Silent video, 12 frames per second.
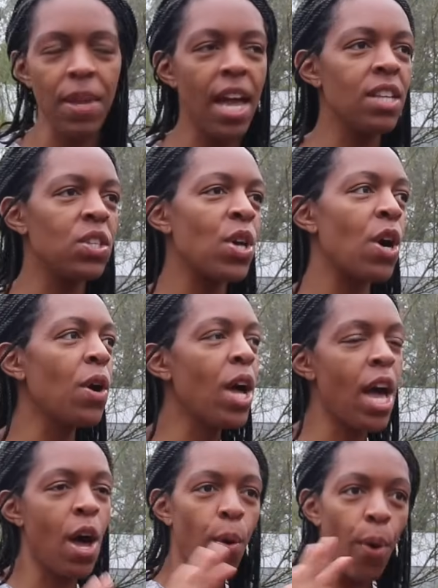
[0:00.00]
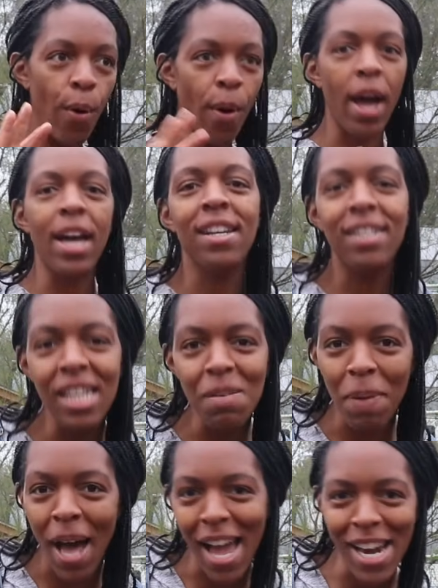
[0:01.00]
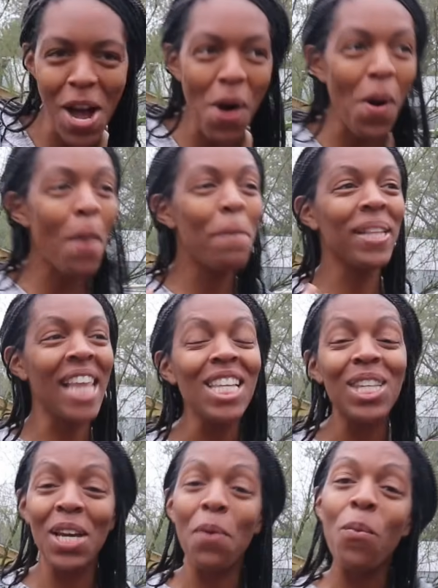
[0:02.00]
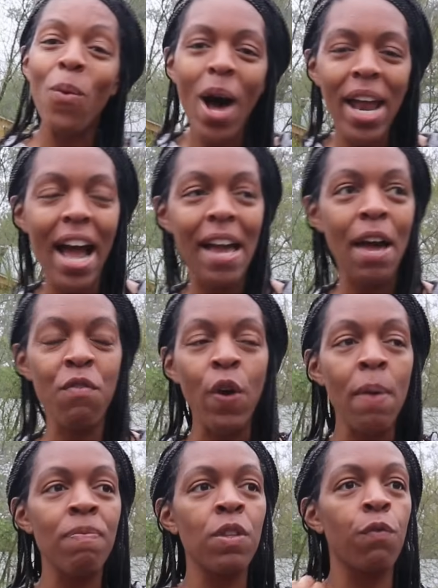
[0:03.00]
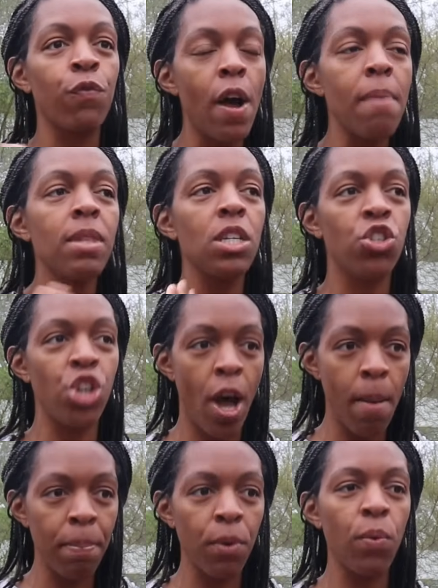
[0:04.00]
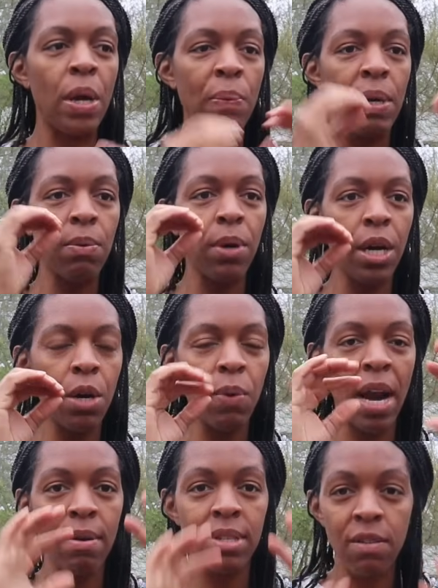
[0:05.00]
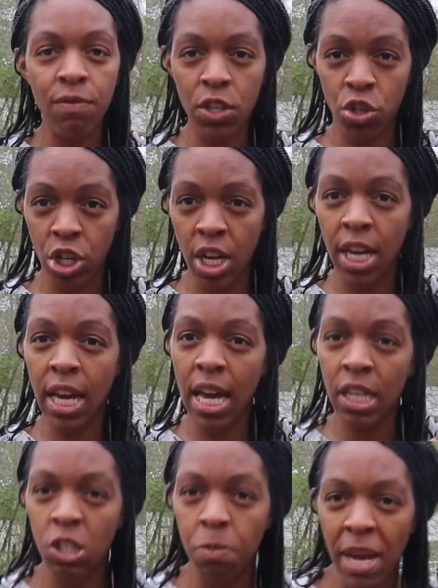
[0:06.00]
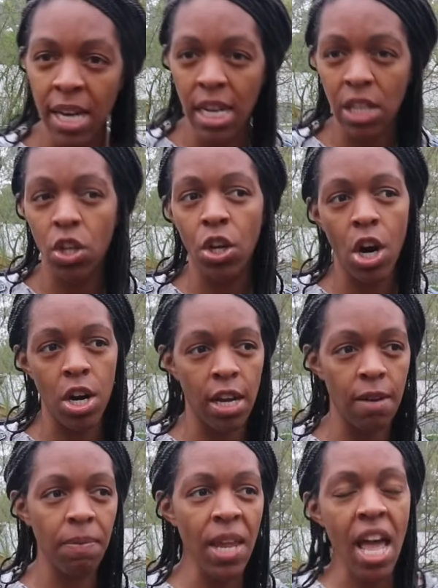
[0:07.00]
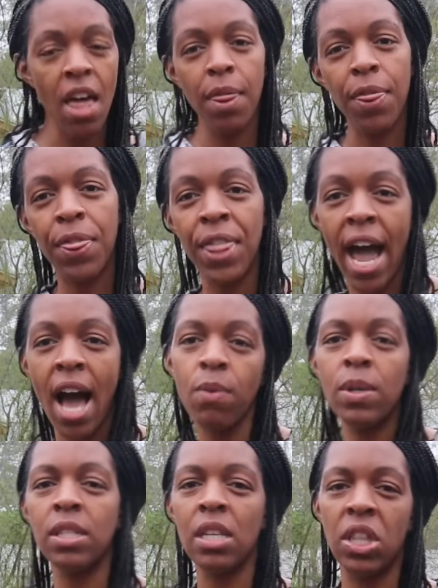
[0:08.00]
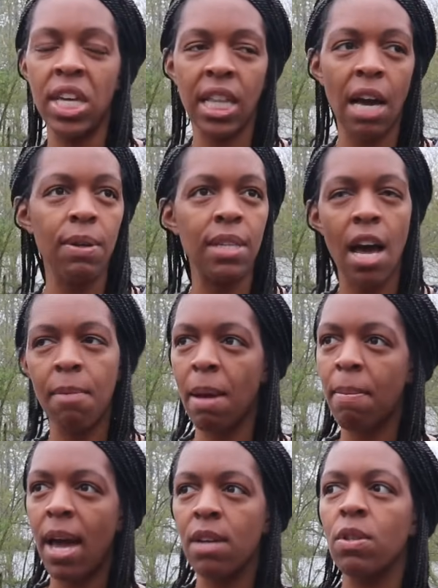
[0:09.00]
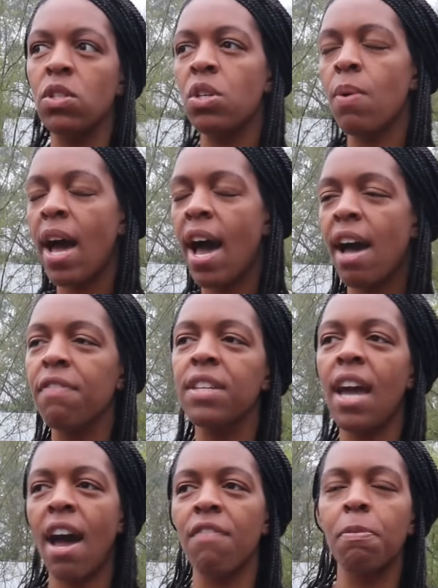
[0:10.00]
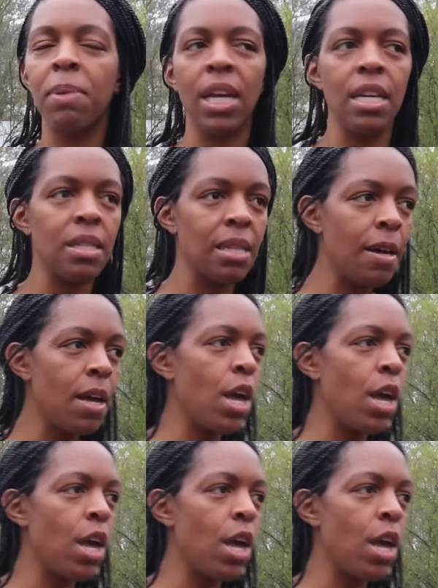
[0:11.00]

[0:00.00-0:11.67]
And so, deep, I know, but that's what I from the jump when I was envisioning expanding the garden, that was the thing that was on my mind, was you have to have a place